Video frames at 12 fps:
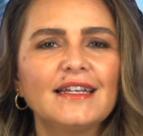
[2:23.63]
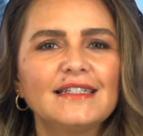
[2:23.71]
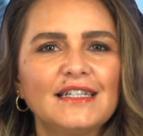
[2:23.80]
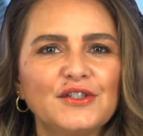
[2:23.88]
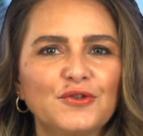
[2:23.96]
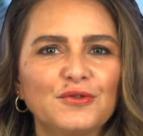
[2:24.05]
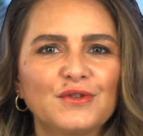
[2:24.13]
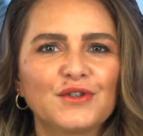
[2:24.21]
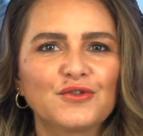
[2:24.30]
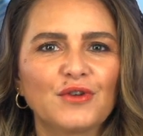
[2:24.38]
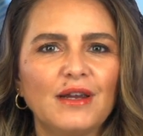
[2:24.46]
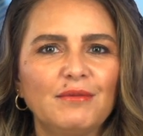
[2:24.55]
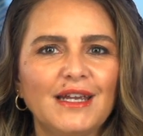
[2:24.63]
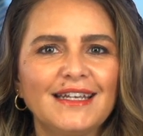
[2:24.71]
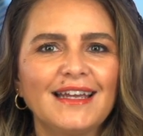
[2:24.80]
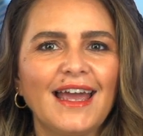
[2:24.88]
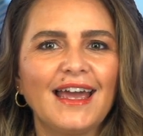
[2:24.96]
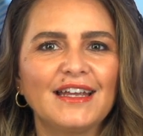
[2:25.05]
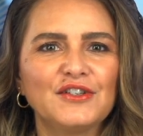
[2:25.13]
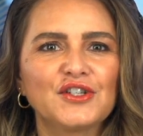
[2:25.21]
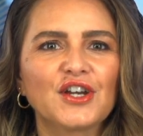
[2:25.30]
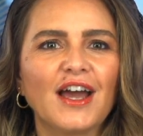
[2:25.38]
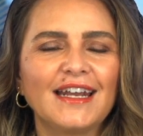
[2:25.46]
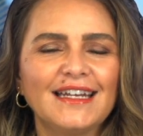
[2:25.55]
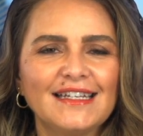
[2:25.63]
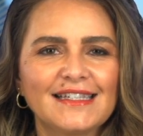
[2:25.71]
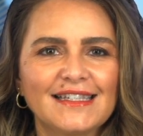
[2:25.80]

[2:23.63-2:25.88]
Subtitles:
digital streaming and Chinese